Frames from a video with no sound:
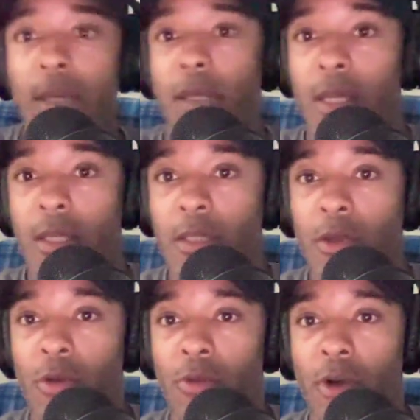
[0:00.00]
Can he
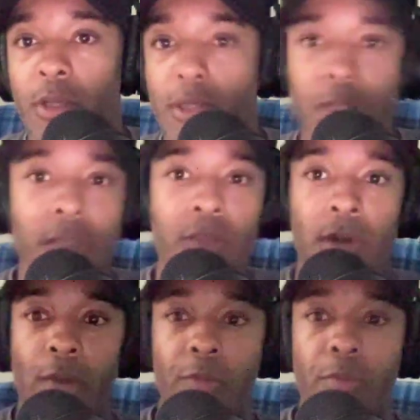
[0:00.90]
still run? Does he still
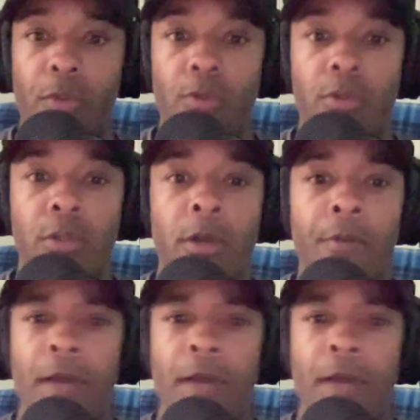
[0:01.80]
have the burst?